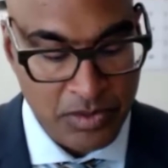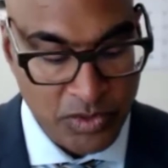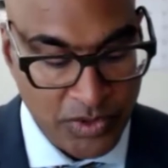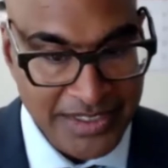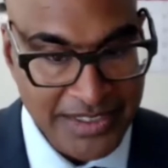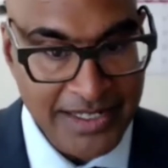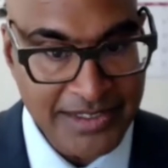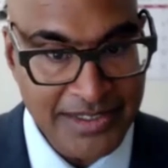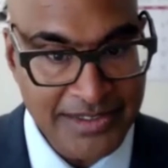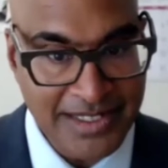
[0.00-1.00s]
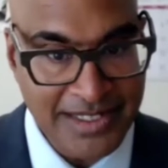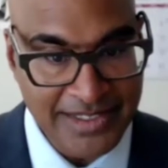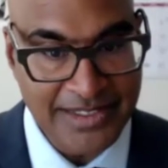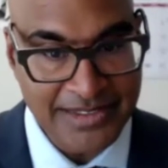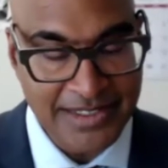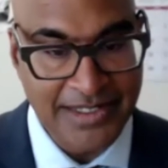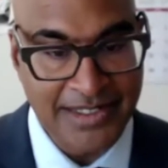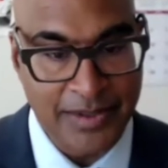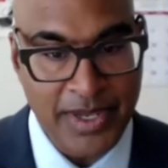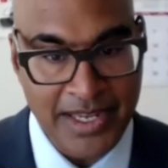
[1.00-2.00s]
good intentions in this city,
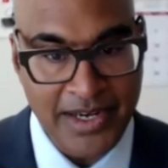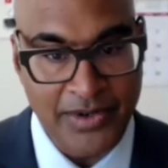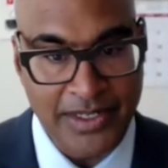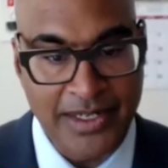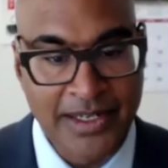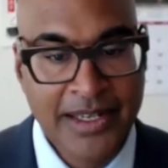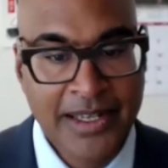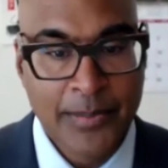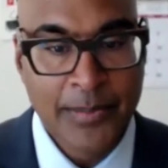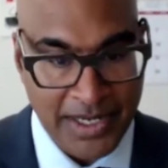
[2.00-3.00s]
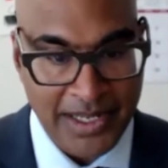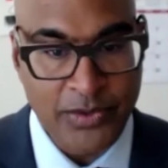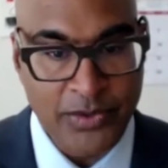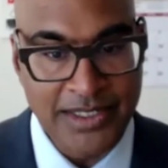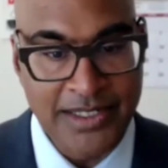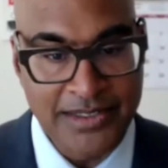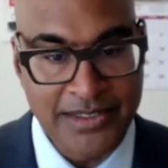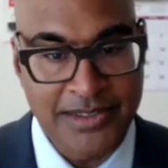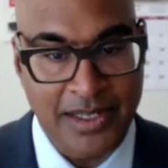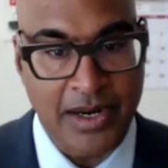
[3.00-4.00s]
in the Bay Area. But I agree,
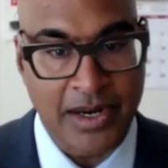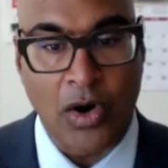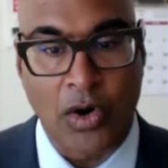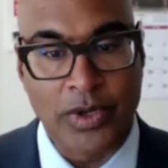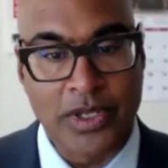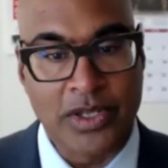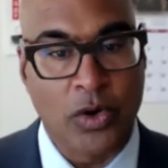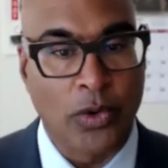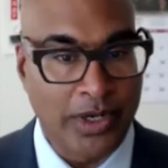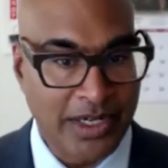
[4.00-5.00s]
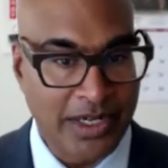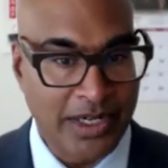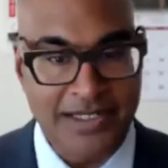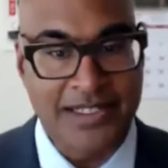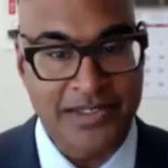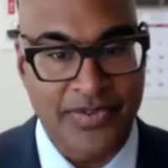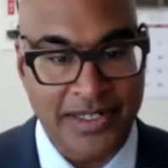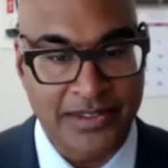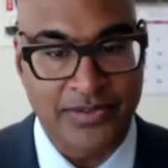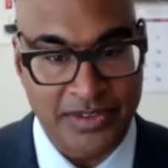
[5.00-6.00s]
are we organizing as
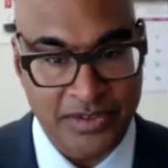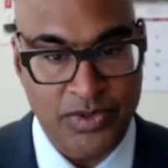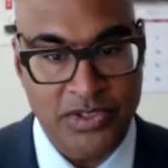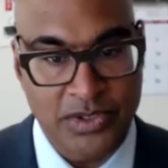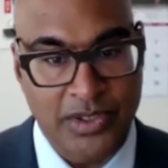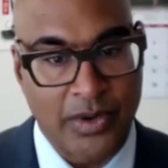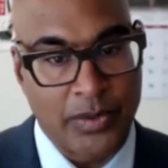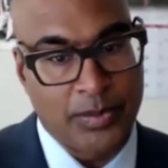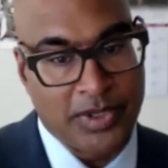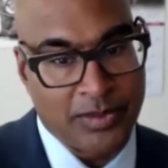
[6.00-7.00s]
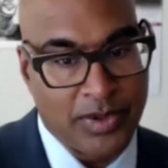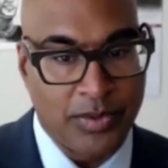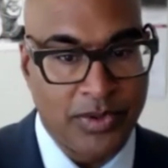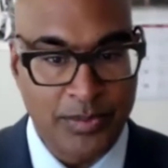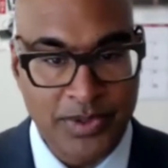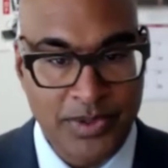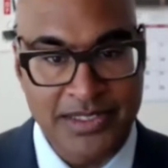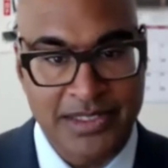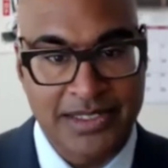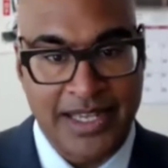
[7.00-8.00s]
effectively as we should? Are we putting people in the
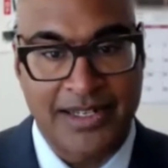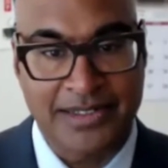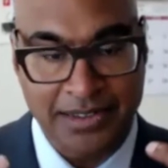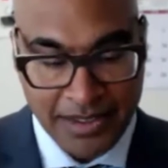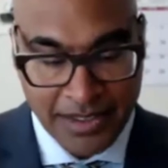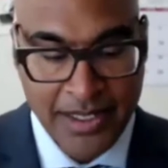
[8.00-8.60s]
position to actually